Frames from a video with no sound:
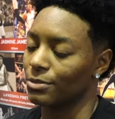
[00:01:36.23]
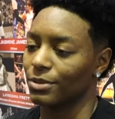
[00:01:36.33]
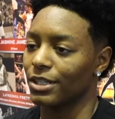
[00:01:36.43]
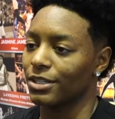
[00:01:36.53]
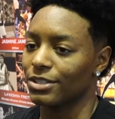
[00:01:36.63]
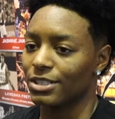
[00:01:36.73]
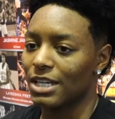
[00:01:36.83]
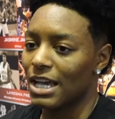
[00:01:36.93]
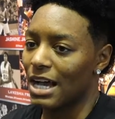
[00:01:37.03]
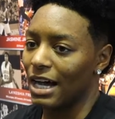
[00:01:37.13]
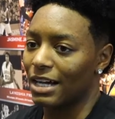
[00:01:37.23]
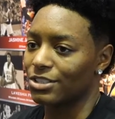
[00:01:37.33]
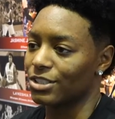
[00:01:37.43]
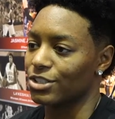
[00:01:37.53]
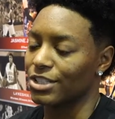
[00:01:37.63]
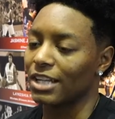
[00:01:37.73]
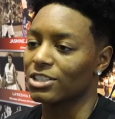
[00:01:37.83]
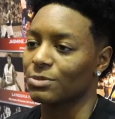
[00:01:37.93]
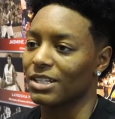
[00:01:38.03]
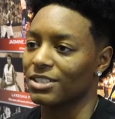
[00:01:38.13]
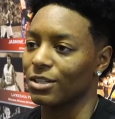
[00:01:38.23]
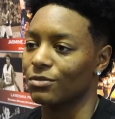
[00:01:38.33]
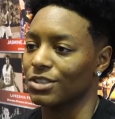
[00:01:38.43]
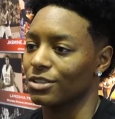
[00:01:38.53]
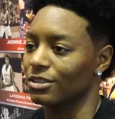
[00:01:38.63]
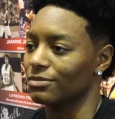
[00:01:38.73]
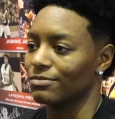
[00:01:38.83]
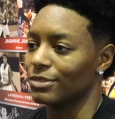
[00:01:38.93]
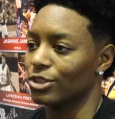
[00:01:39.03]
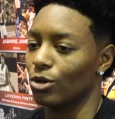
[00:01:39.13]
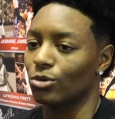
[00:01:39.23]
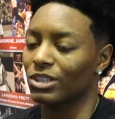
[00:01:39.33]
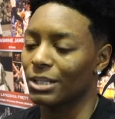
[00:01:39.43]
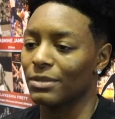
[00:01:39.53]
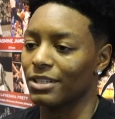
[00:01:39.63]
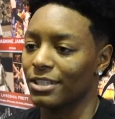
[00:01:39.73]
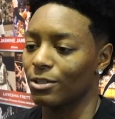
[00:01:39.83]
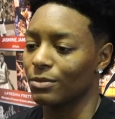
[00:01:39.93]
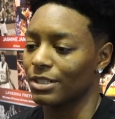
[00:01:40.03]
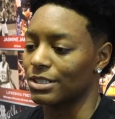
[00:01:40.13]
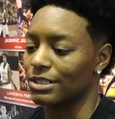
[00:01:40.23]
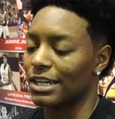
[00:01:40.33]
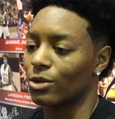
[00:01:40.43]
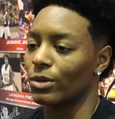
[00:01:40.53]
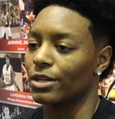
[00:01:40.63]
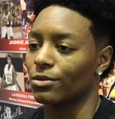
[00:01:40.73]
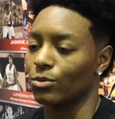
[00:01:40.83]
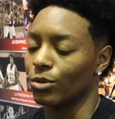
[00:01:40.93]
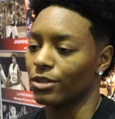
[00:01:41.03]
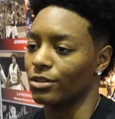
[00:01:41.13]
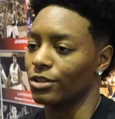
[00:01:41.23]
players, I just challenge myself to, you know, limit them and take away what